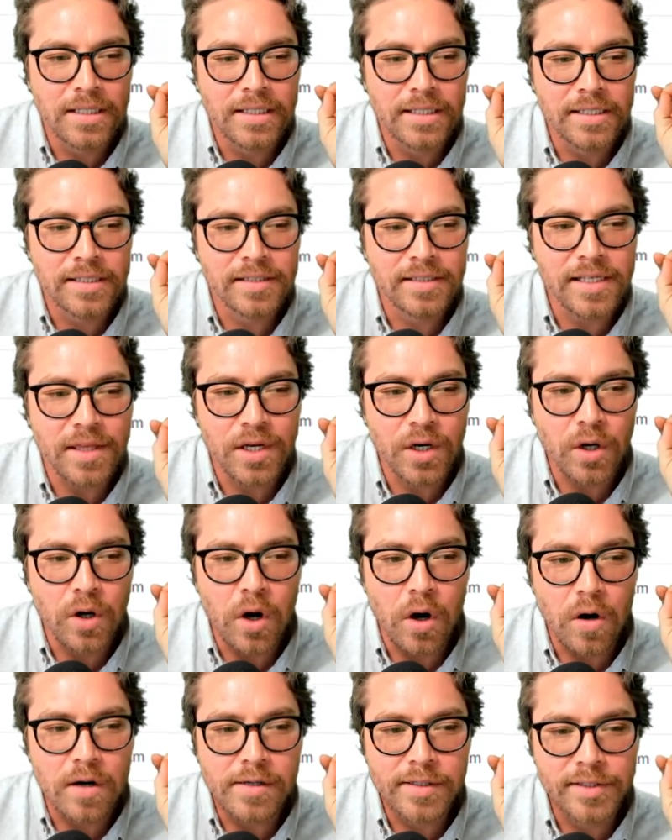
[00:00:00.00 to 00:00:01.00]
Let's see, there
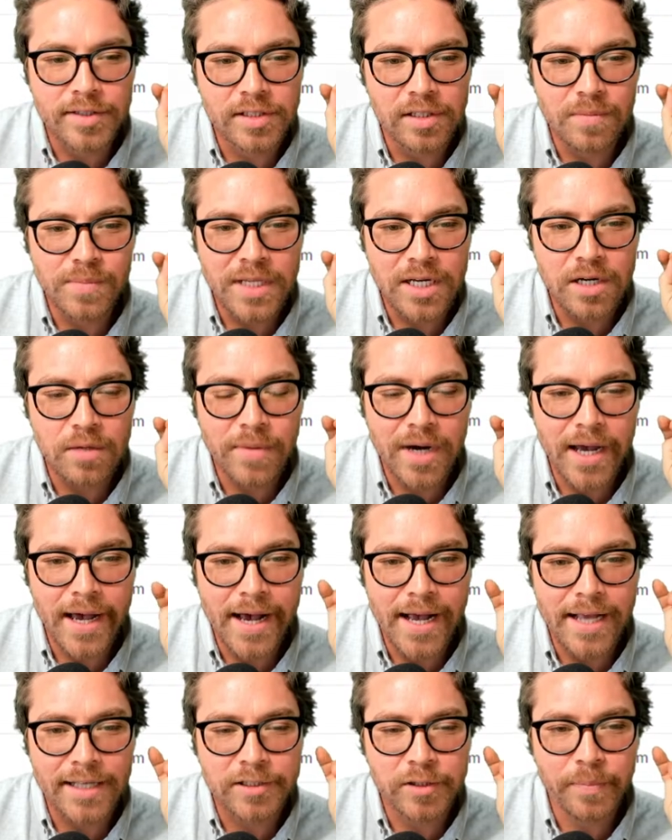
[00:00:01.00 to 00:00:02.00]
are some nearby
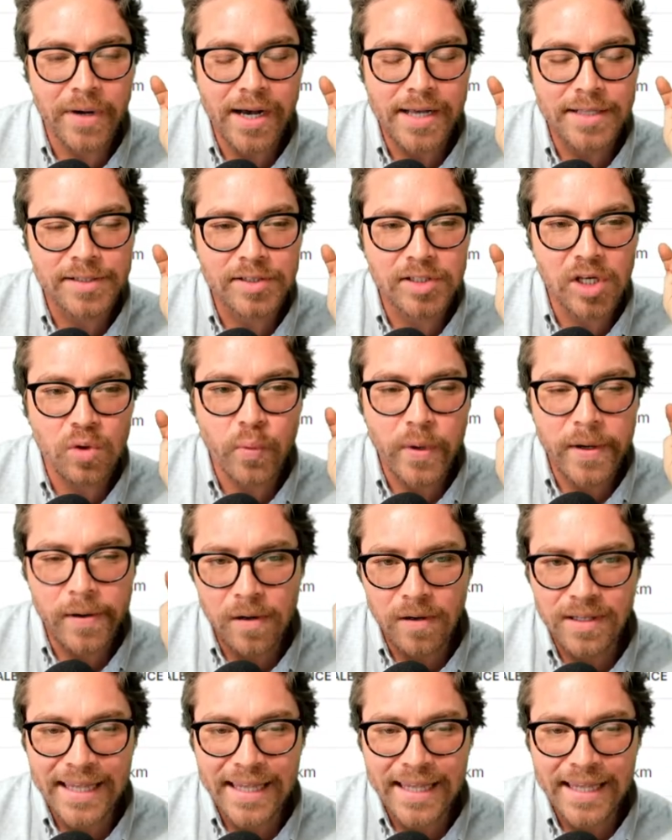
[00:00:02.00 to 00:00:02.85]
hotspots, so we are